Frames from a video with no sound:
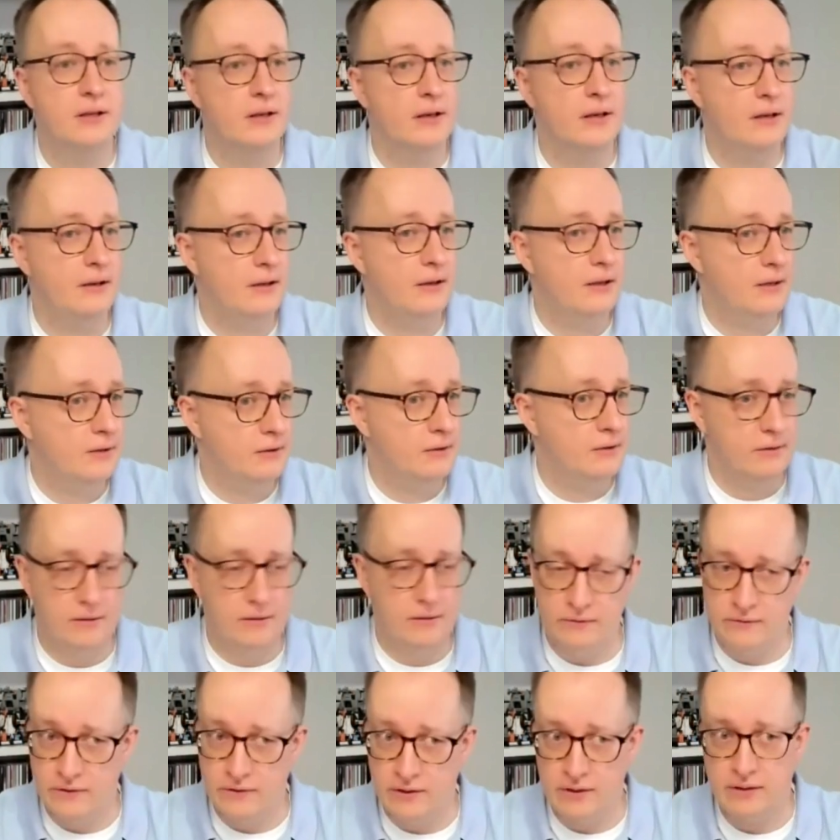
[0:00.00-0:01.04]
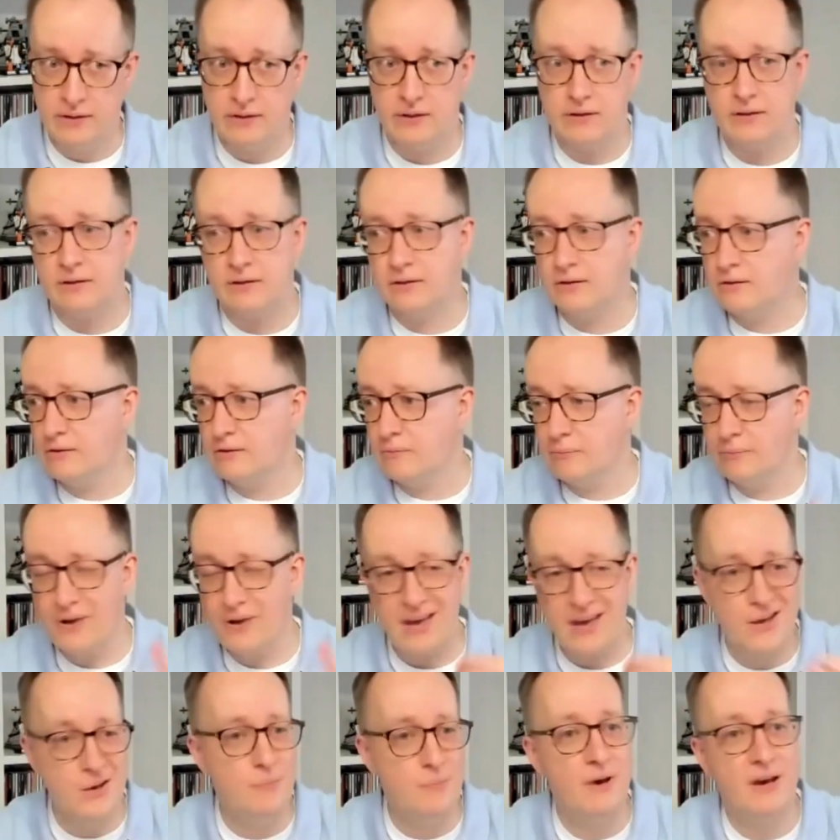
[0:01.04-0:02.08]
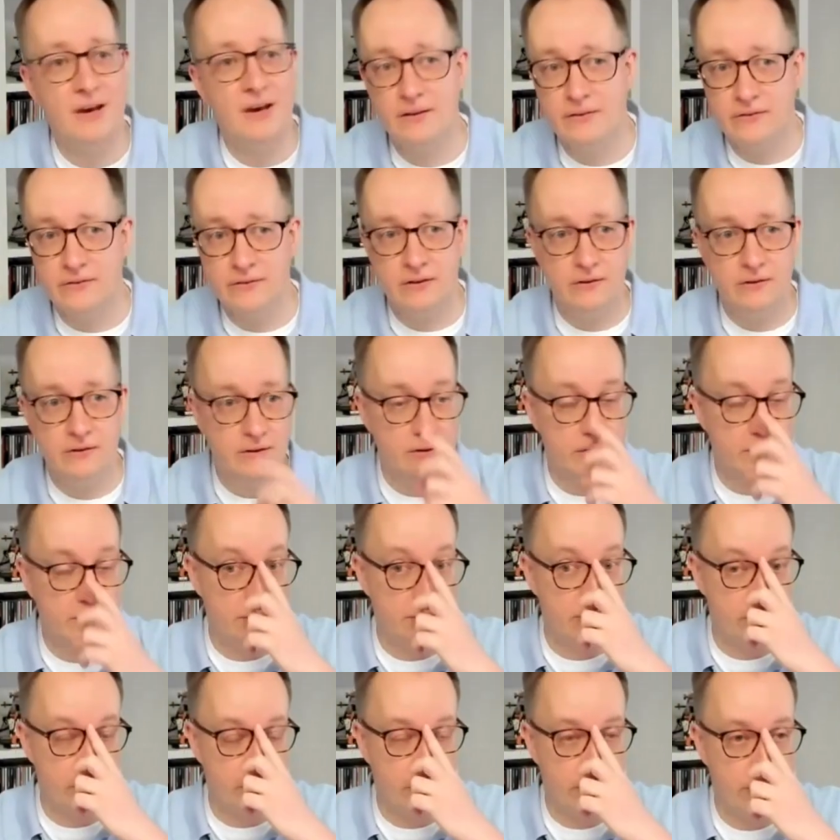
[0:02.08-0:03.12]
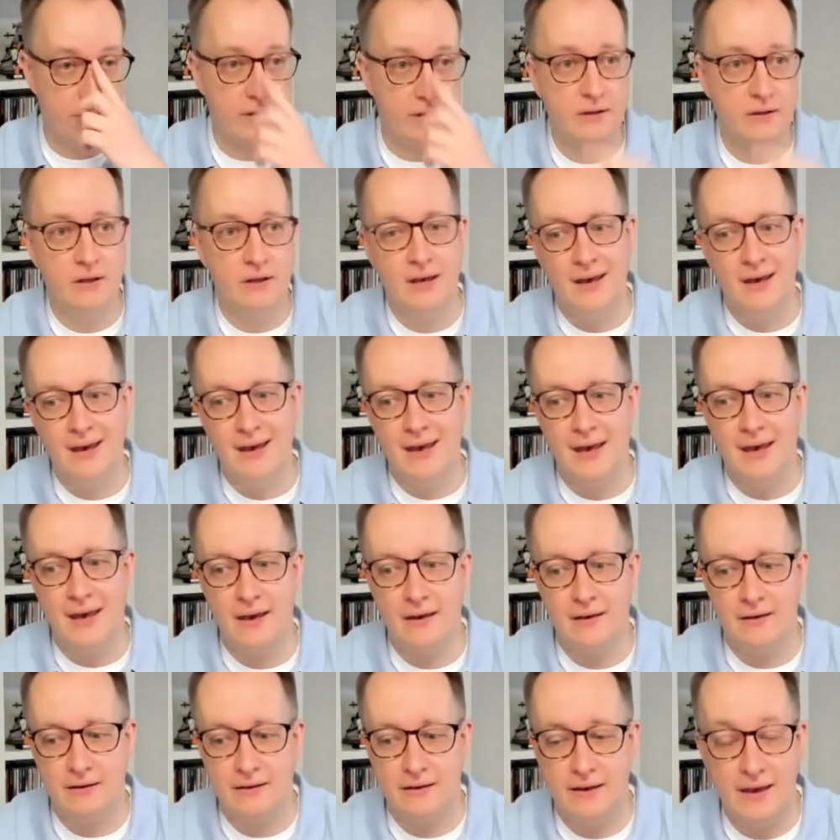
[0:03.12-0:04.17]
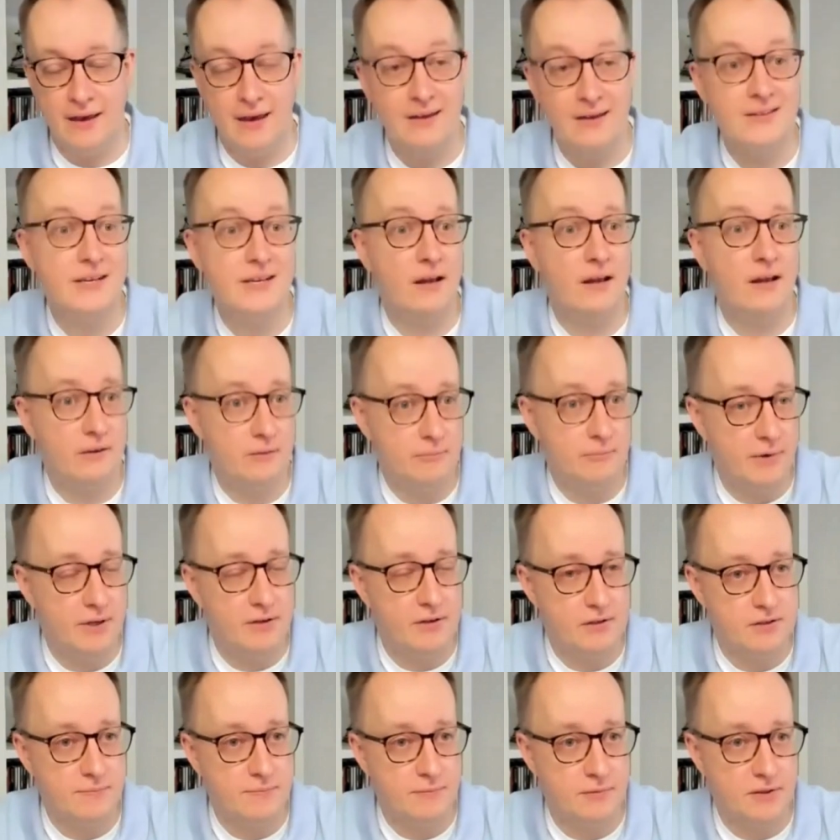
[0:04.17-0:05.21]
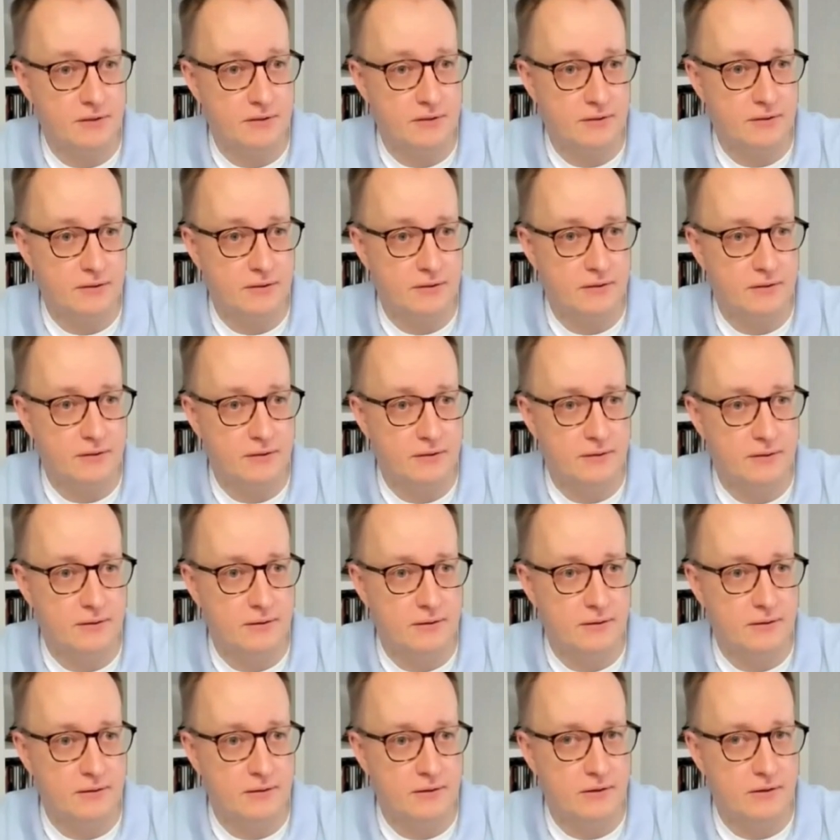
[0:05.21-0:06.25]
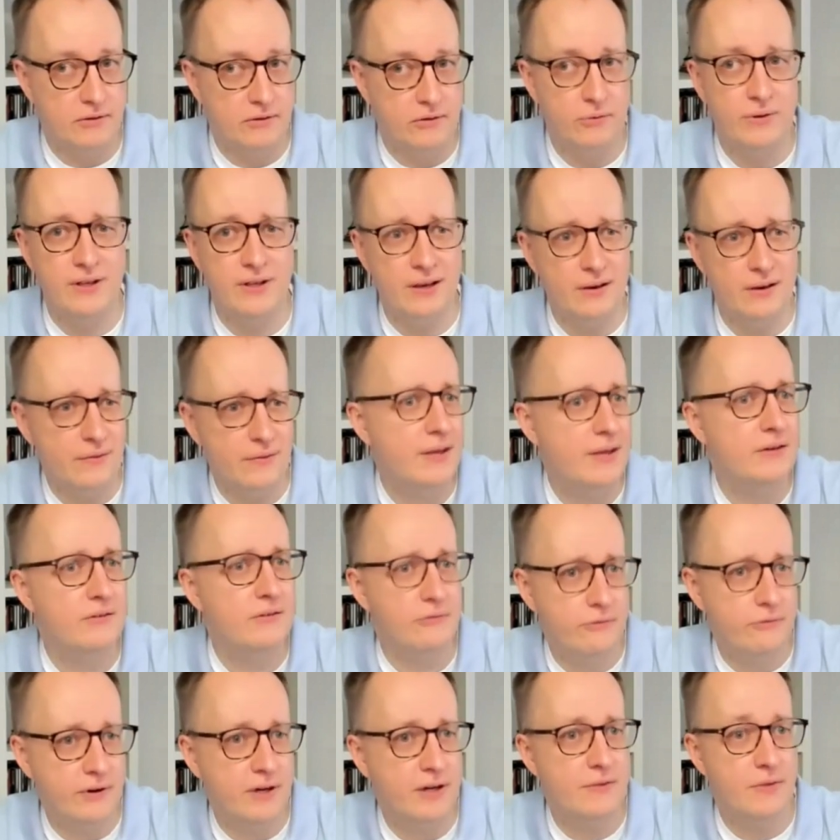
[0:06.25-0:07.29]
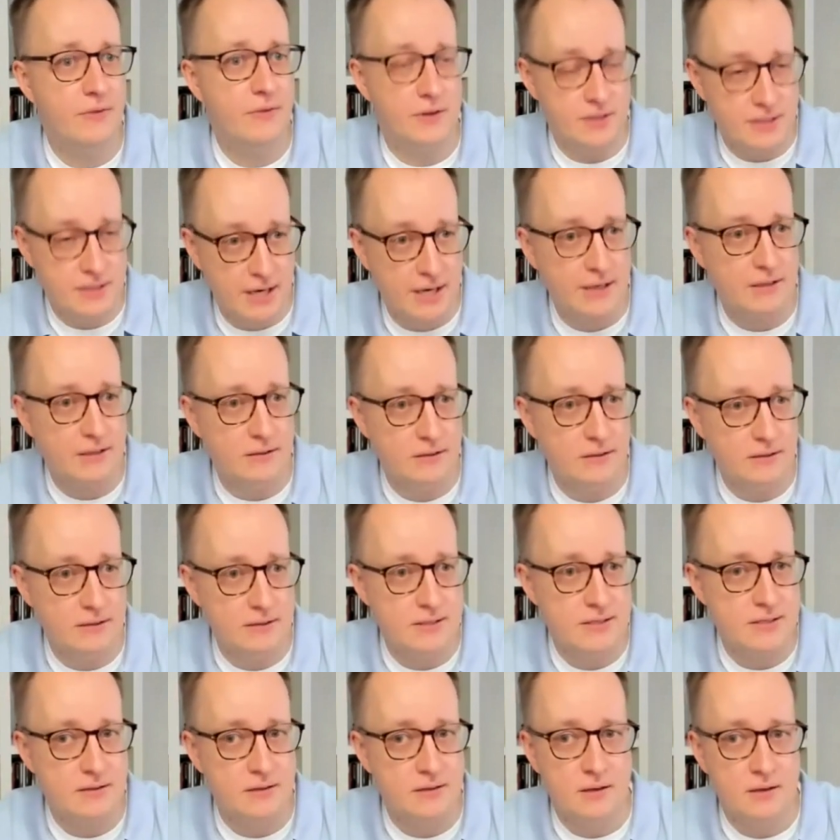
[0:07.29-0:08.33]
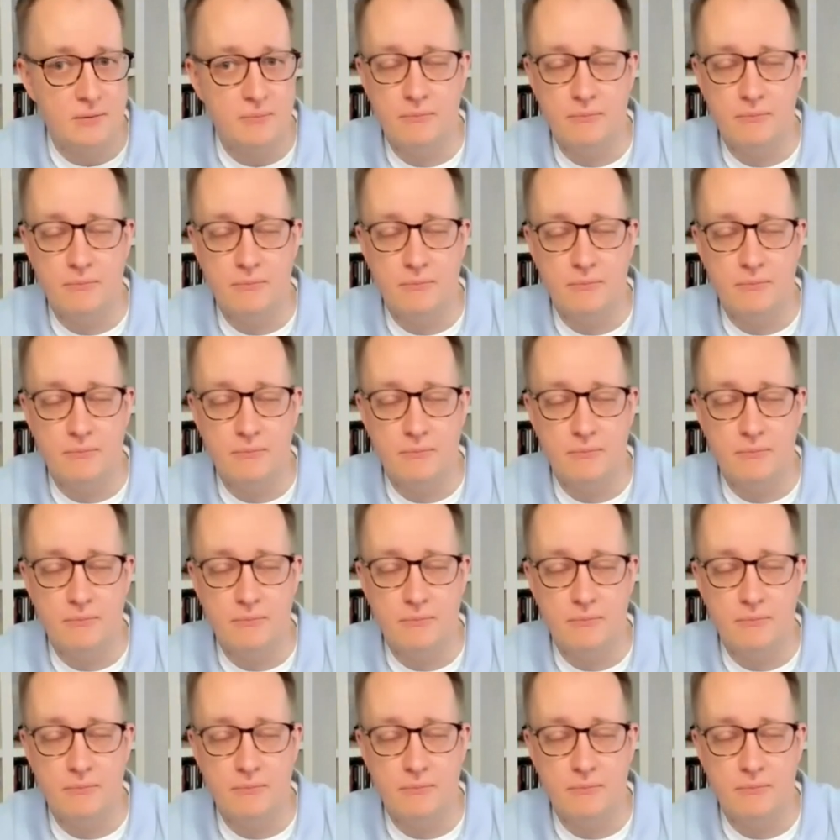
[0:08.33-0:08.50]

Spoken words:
and at setting pay bands and everything, and talent management. So yeah, they defined the titles